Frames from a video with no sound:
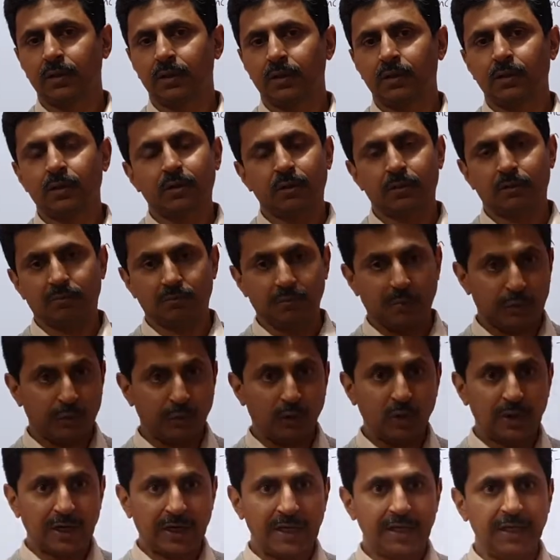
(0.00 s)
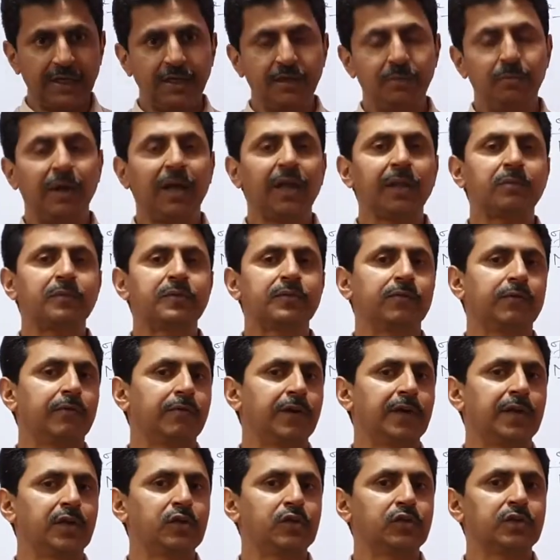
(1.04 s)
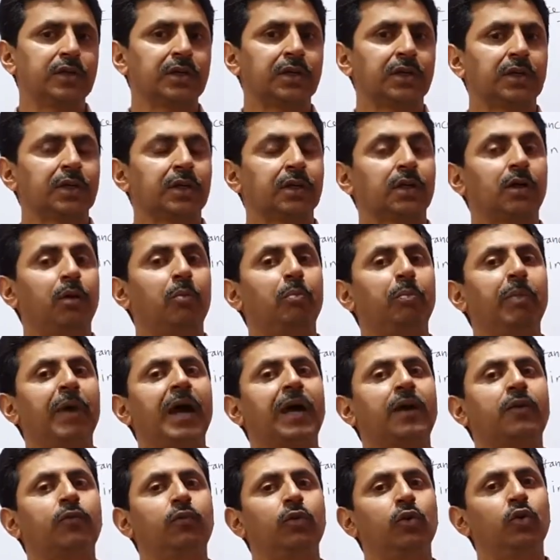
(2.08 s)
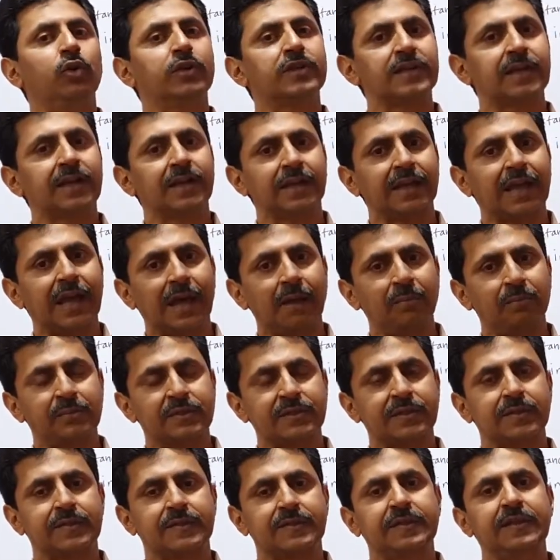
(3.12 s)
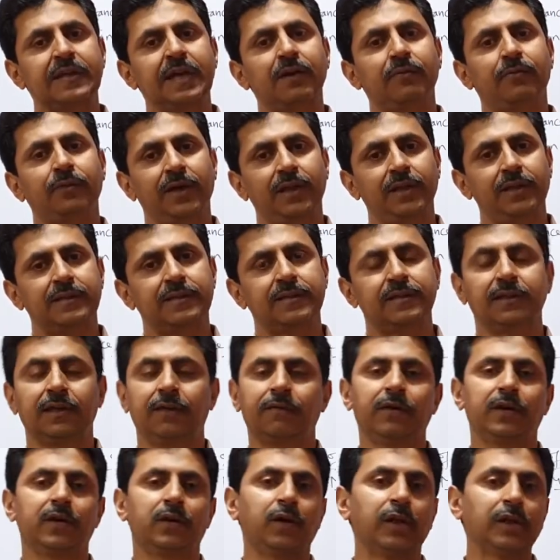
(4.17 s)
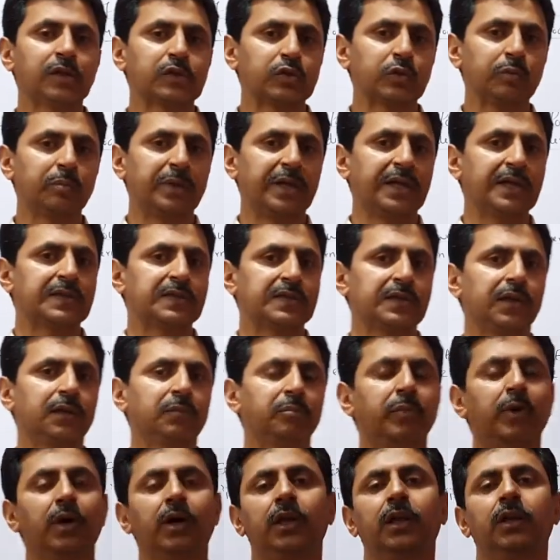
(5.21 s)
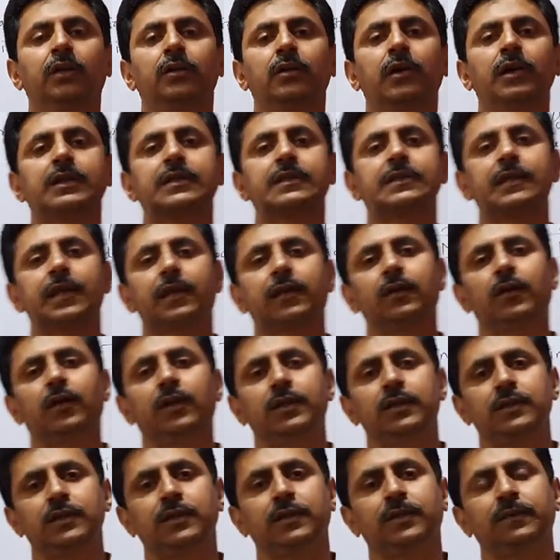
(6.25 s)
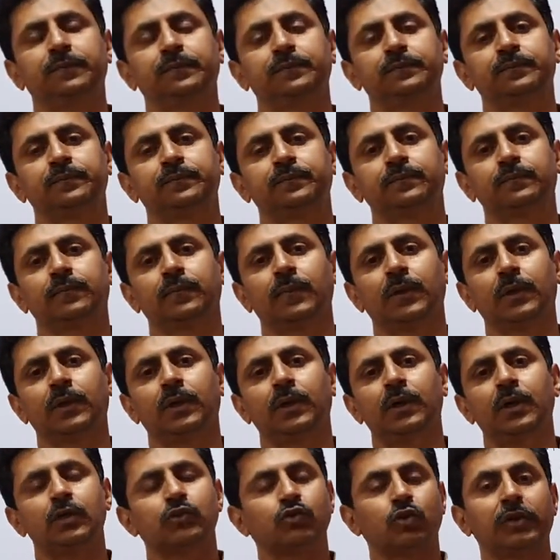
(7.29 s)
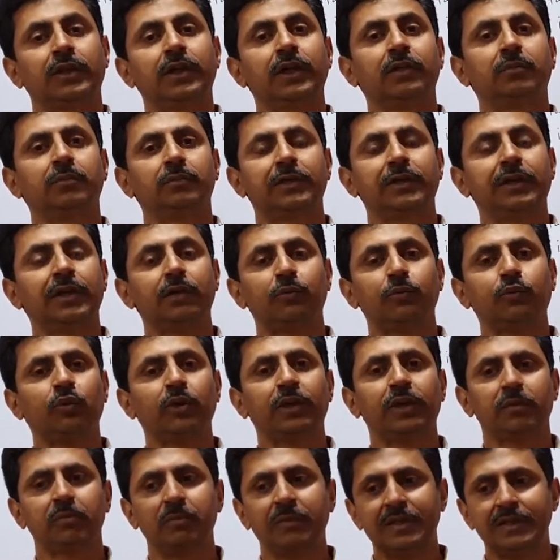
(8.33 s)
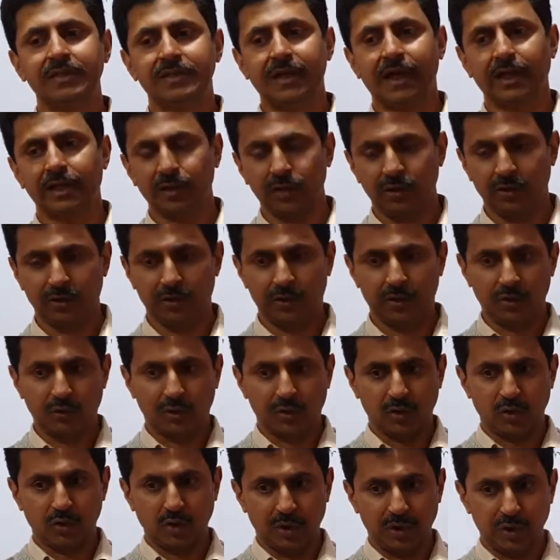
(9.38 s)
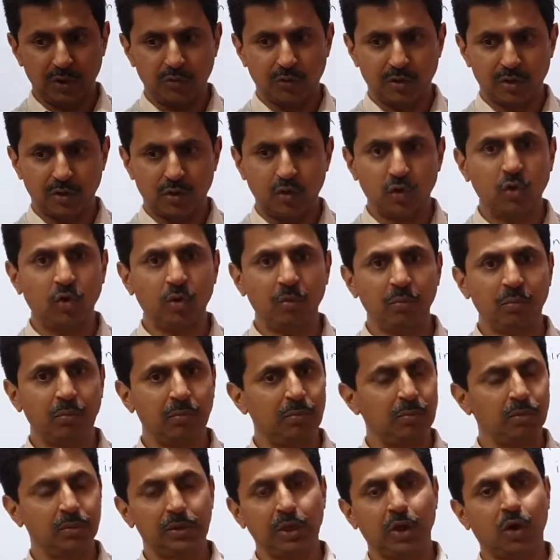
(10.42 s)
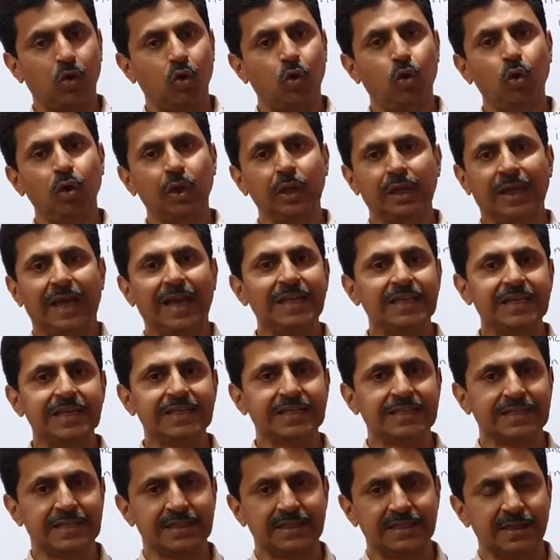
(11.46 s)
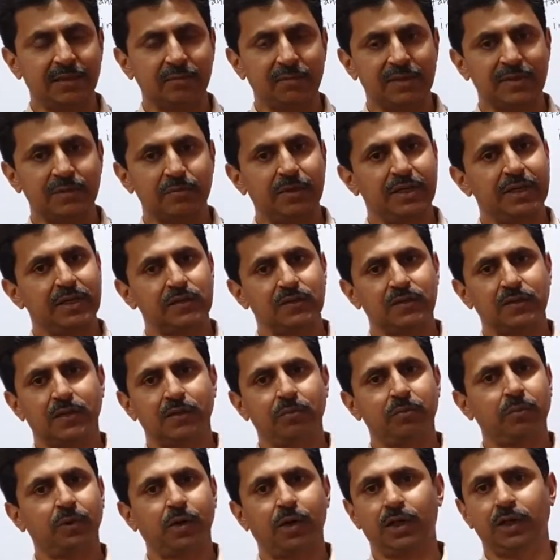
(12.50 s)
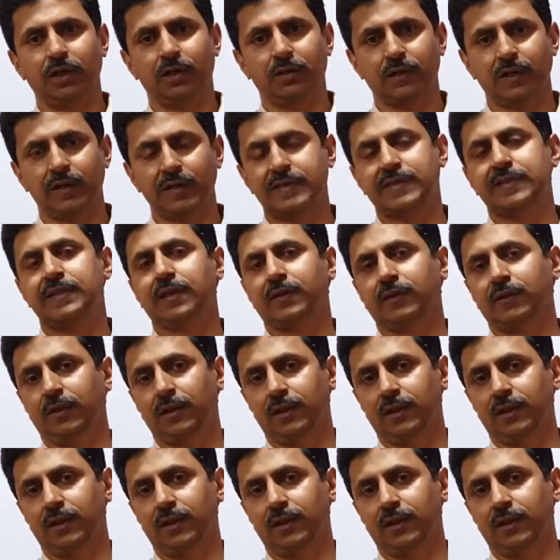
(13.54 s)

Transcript: Before LED bulbs, we were using compact fluorescent lamps, CFLs. They were also based on power electronics technology. So therefore, it means that in your home, the whole lighting system is based on power electronics technology.